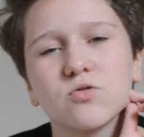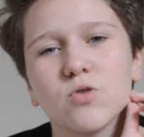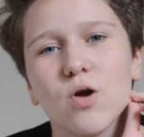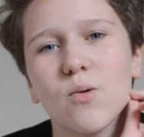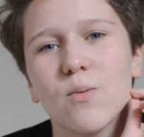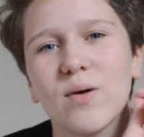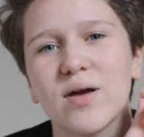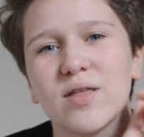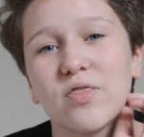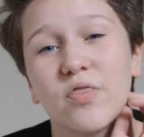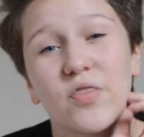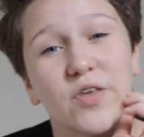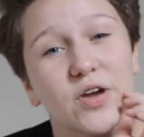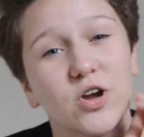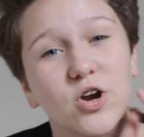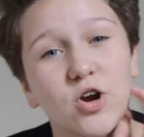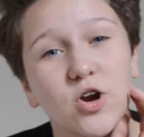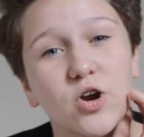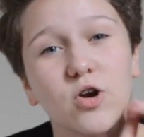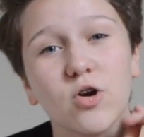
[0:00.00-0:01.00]
grow in
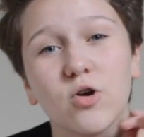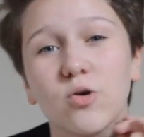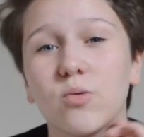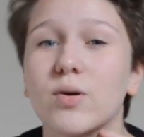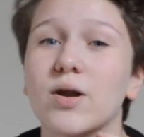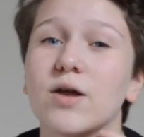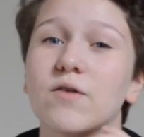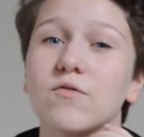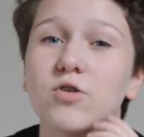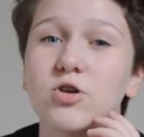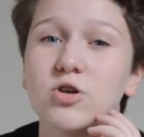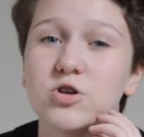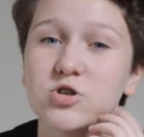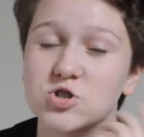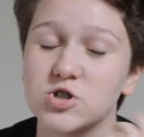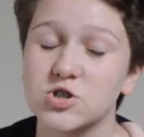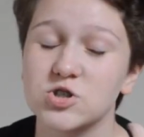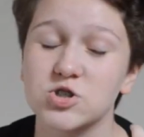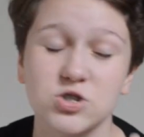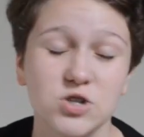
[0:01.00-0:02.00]
thicker or whatever, you
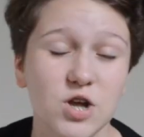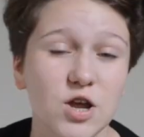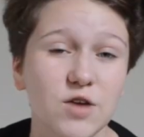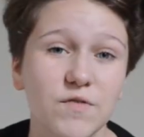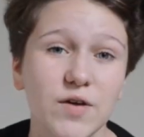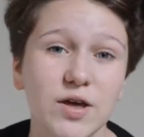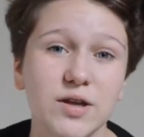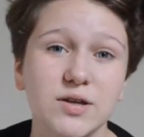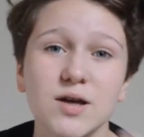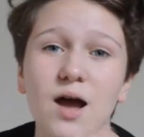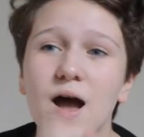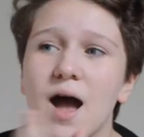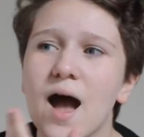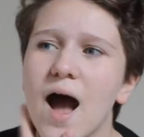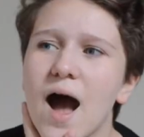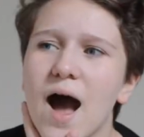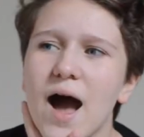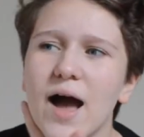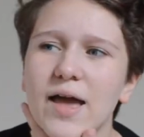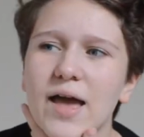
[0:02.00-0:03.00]
should shave it.
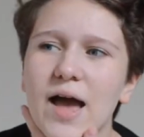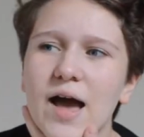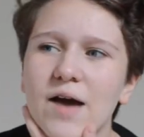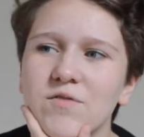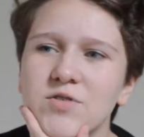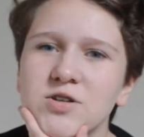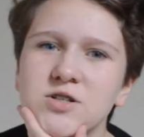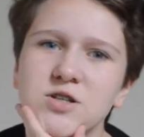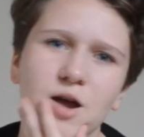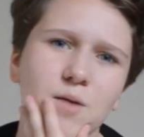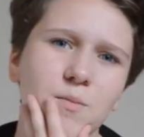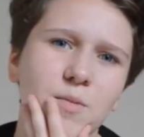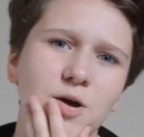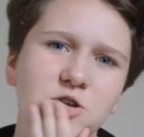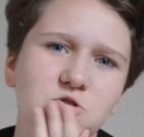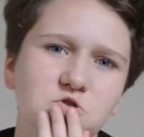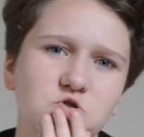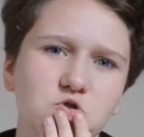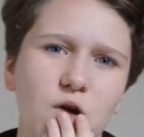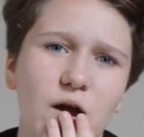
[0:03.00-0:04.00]
I haven't. I
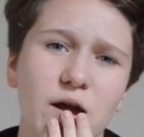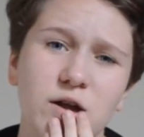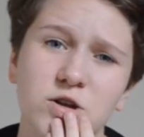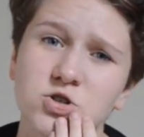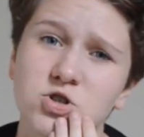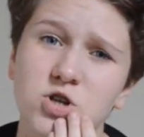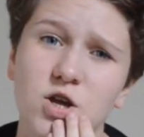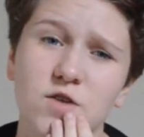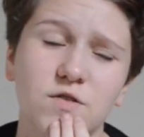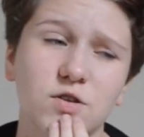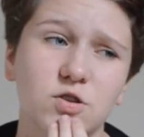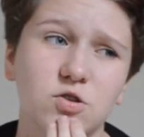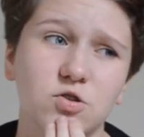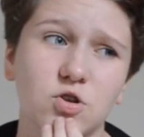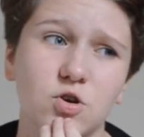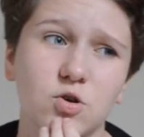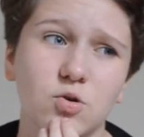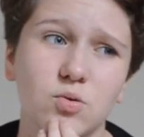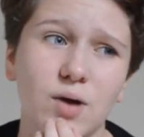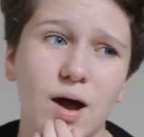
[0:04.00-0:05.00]
might try and shave it
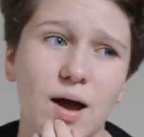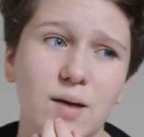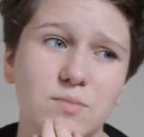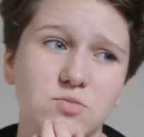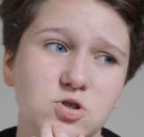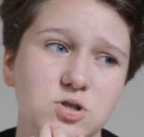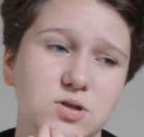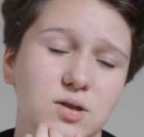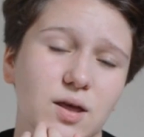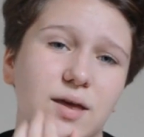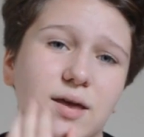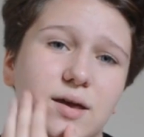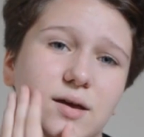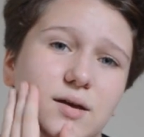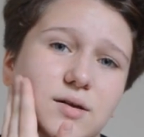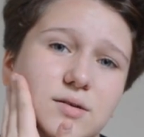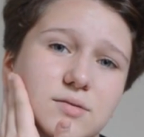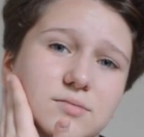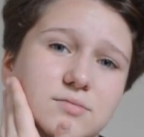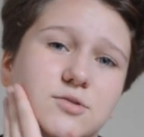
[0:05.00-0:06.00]
soon. I'm just like
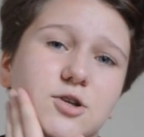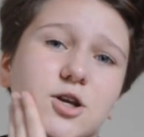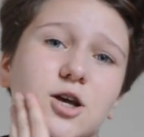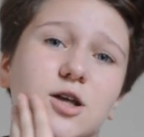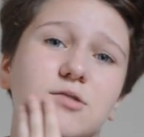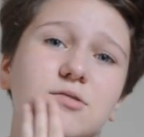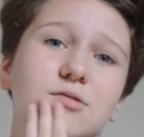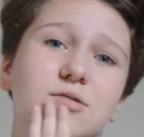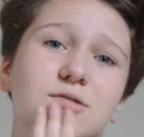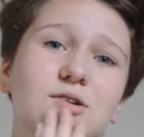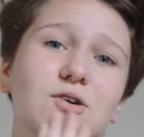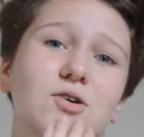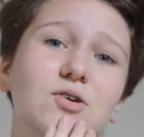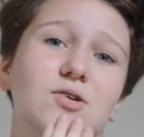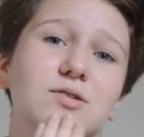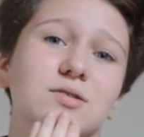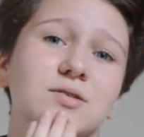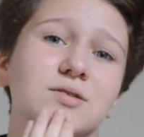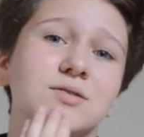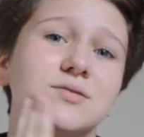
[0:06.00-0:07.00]

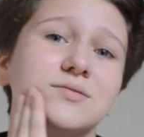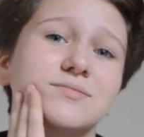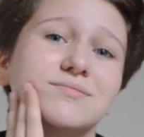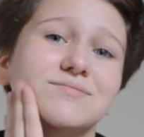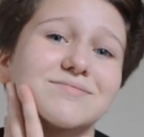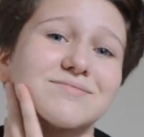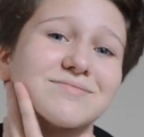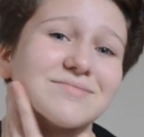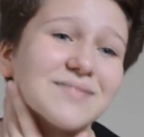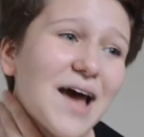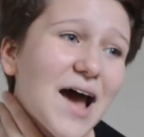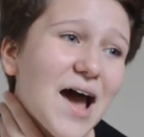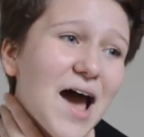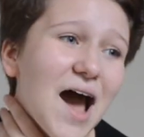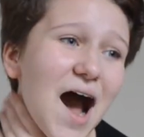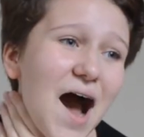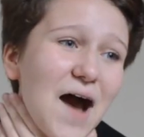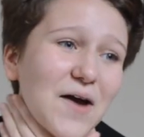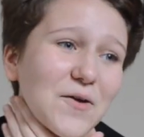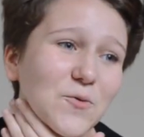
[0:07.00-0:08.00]
concerned.
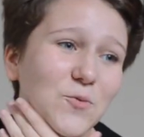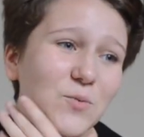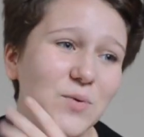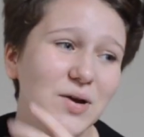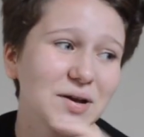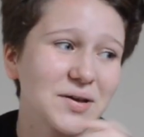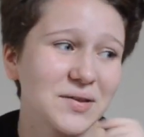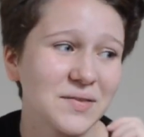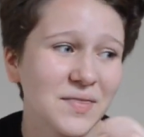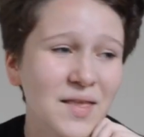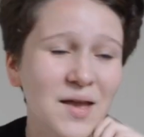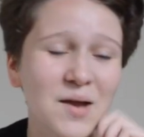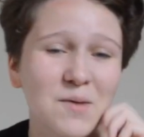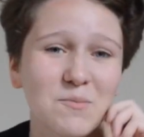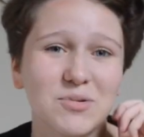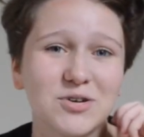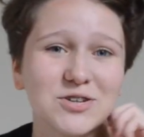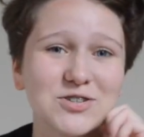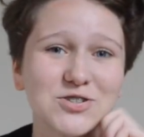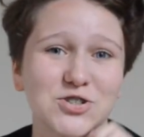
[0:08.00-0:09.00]
I don't want to
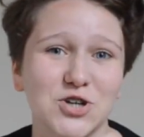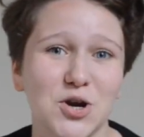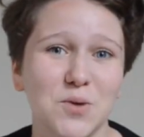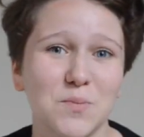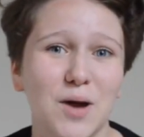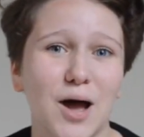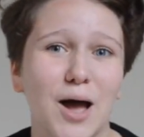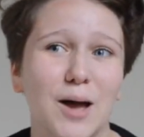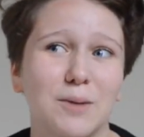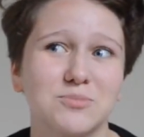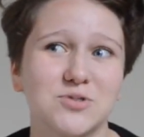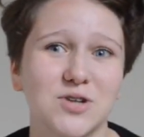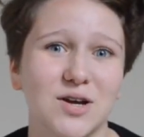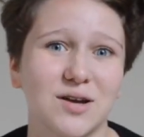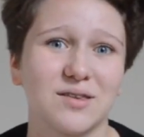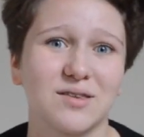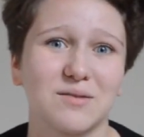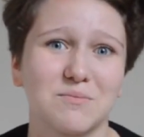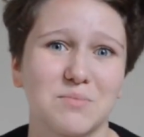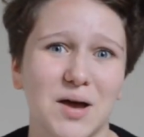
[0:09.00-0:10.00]
put sharp
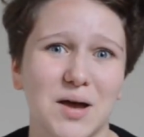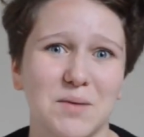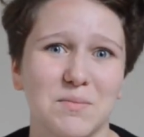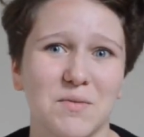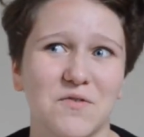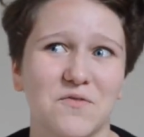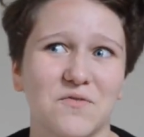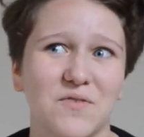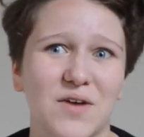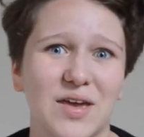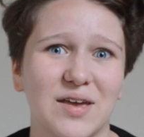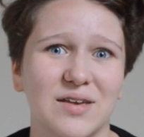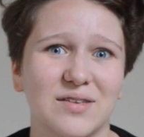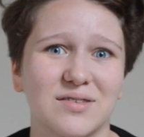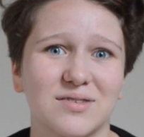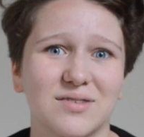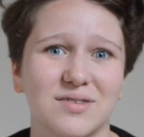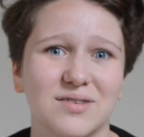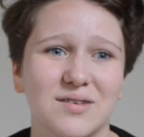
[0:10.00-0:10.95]
objects by my face.